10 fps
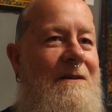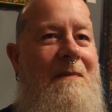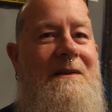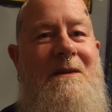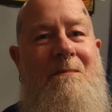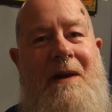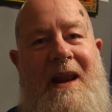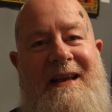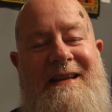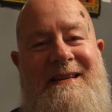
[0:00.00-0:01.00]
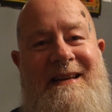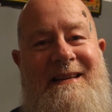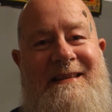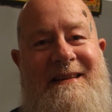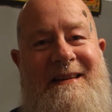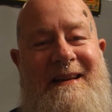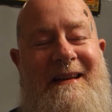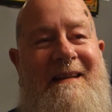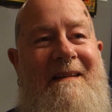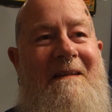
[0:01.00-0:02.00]
I miss the places and
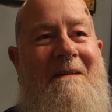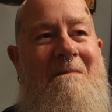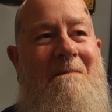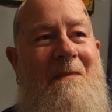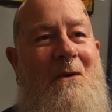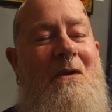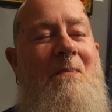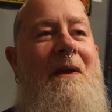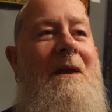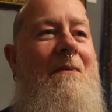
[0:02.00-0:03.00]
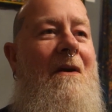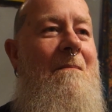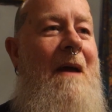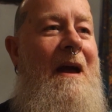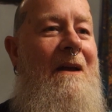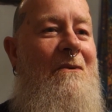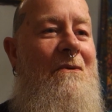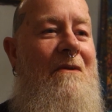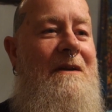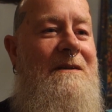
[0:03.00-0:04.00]
all the people I met and all
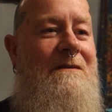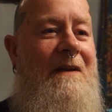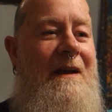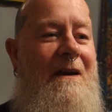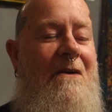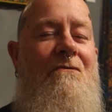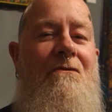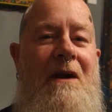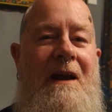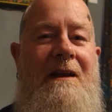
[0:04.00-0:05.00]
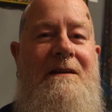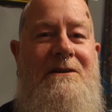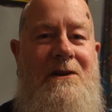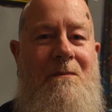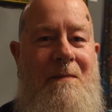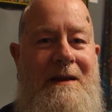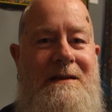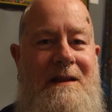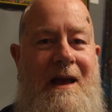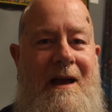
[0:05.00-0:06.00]
the rest of it. I really do
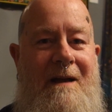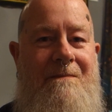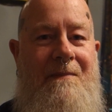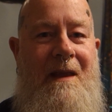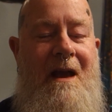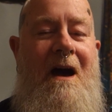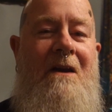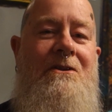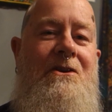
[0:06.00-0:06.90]
miss that. And I